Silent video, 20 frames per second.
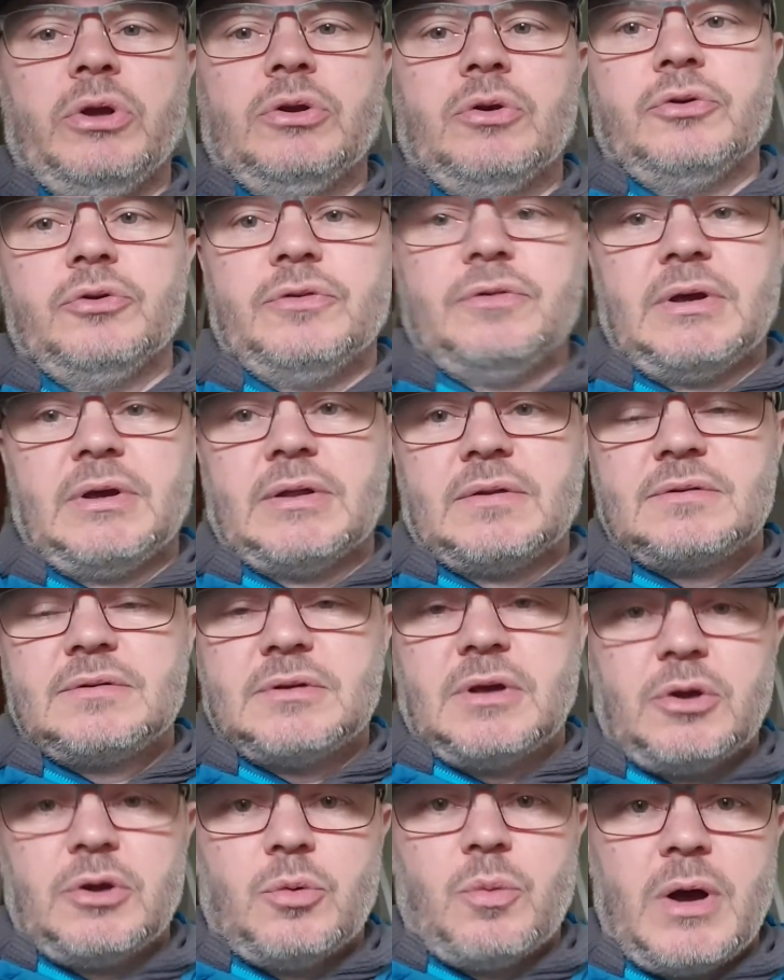you're not using it.
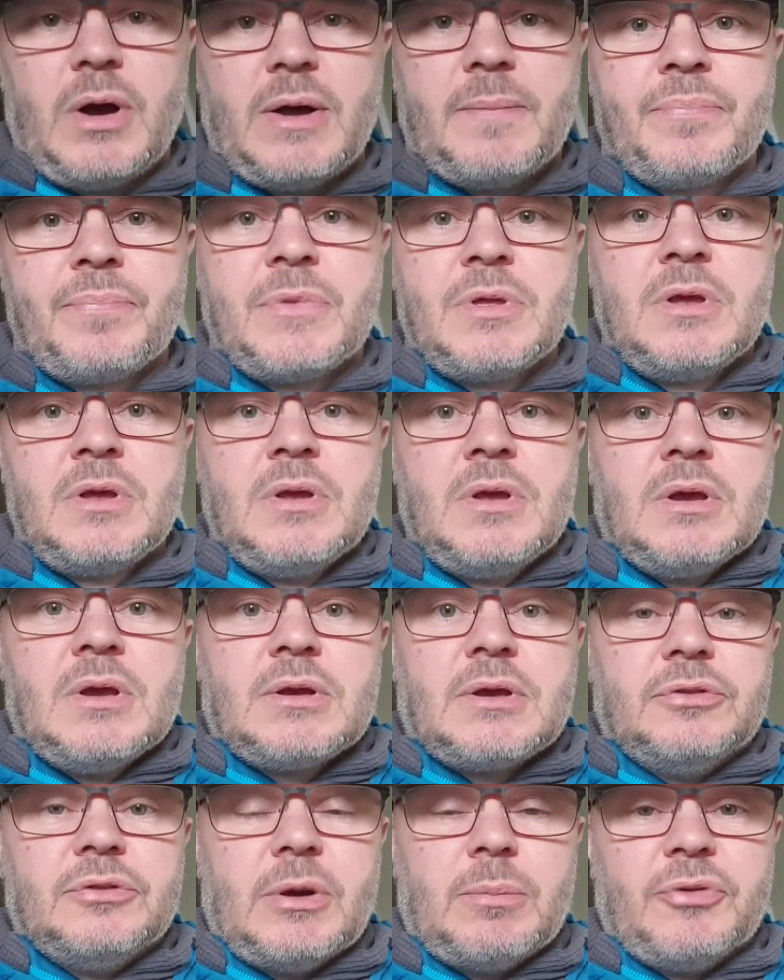So
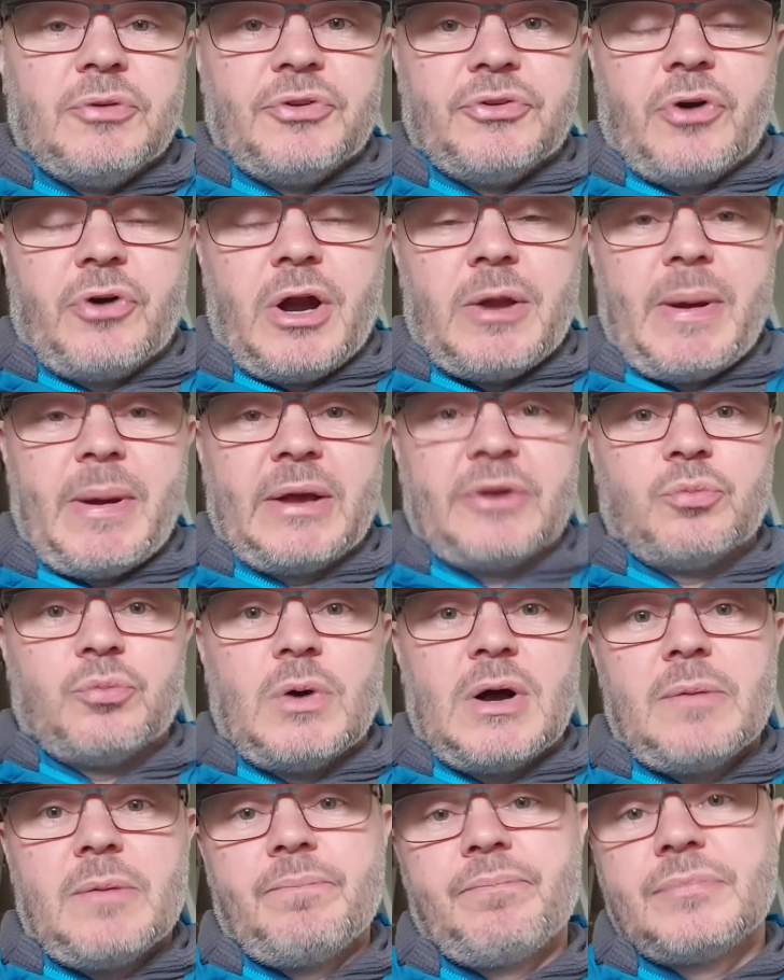can double as a dry bag as
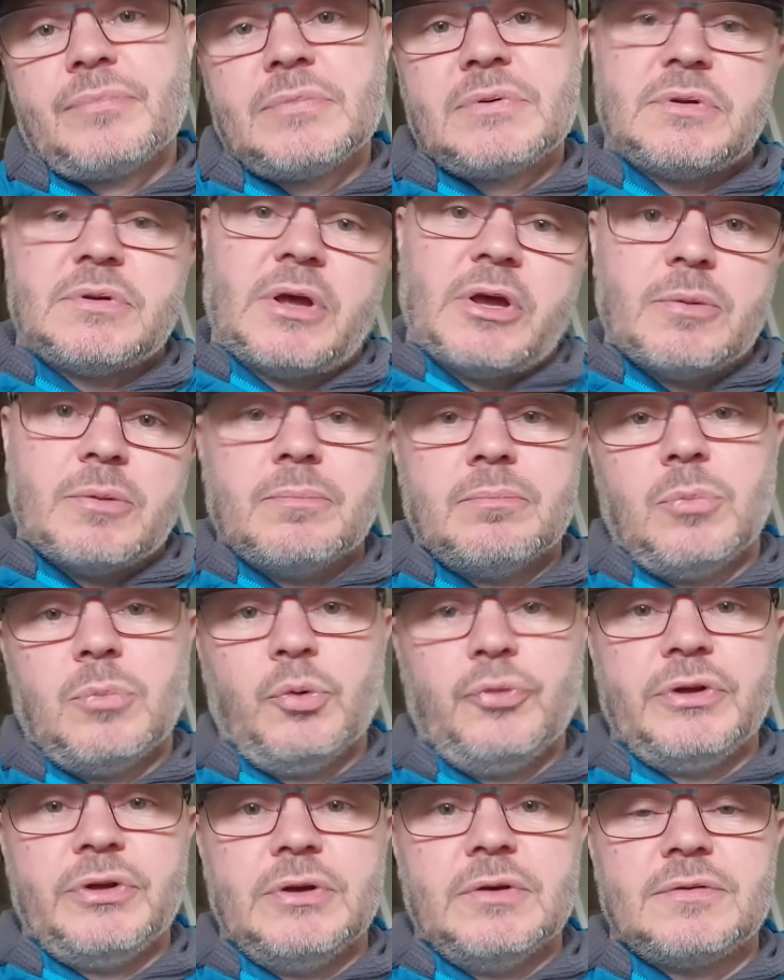well, so
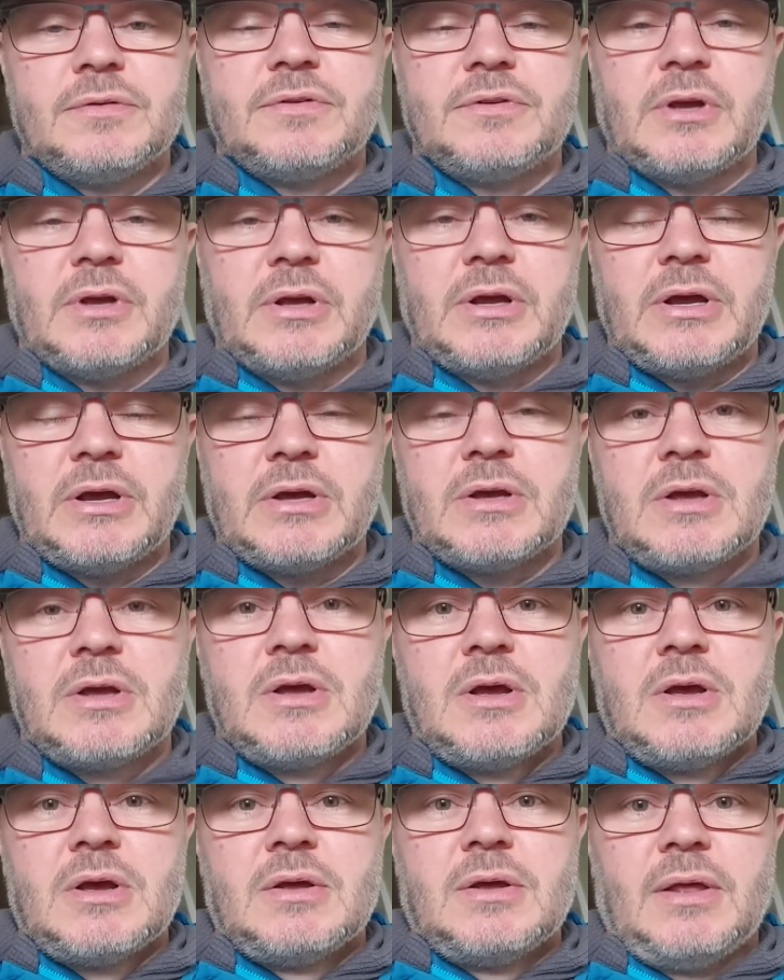multi-use. Uh,
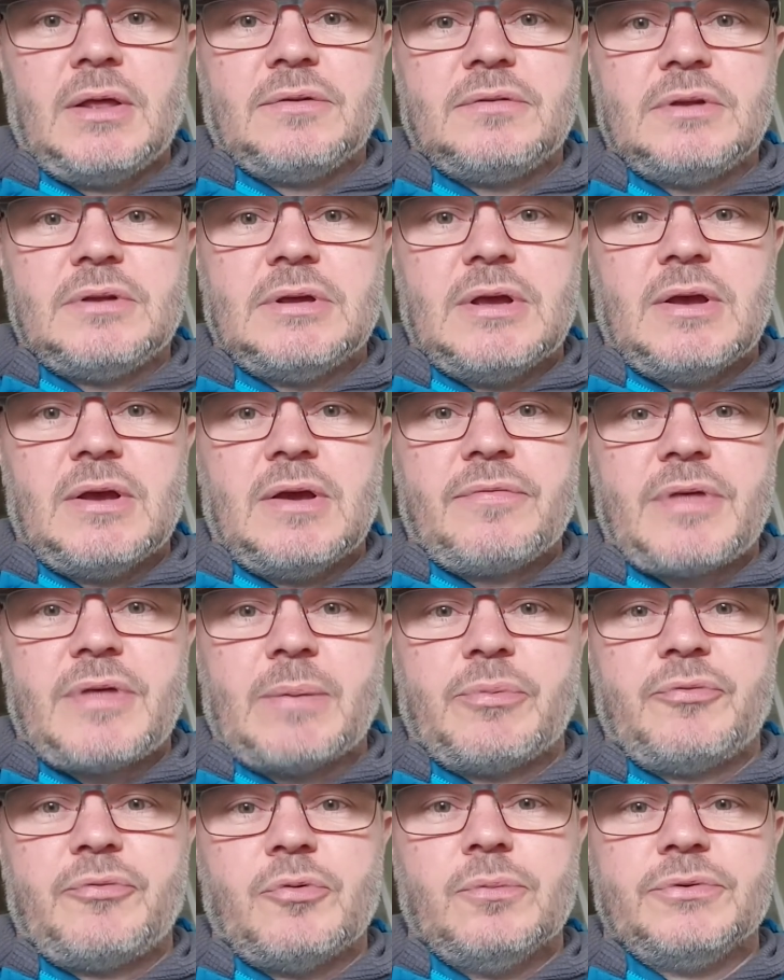let's see if
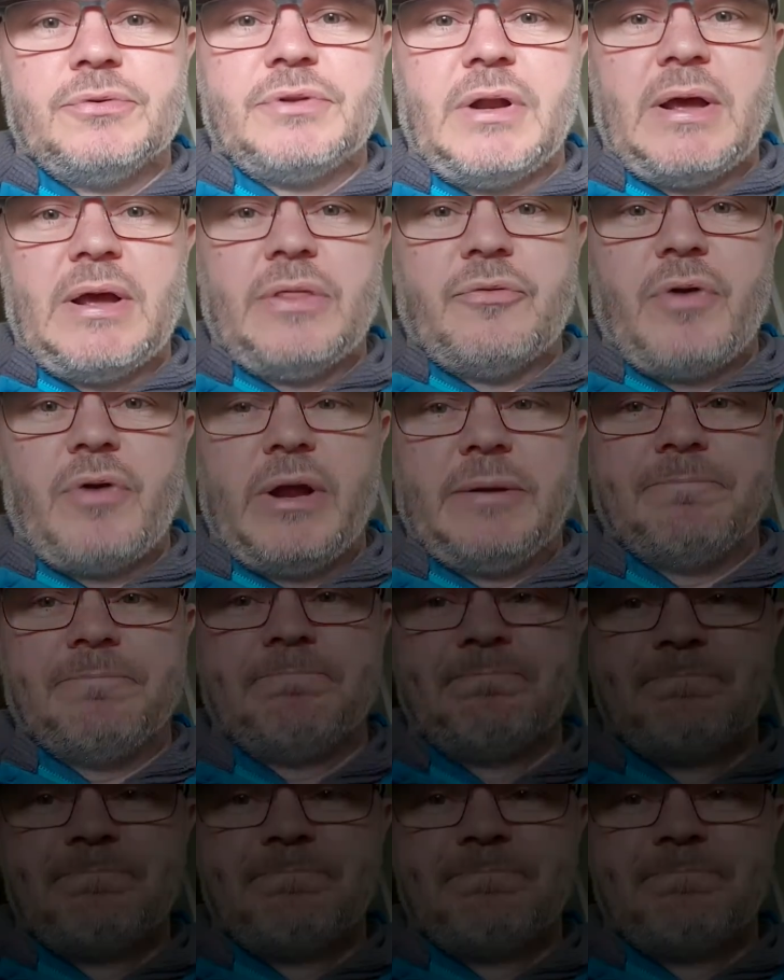that performs today in the rain.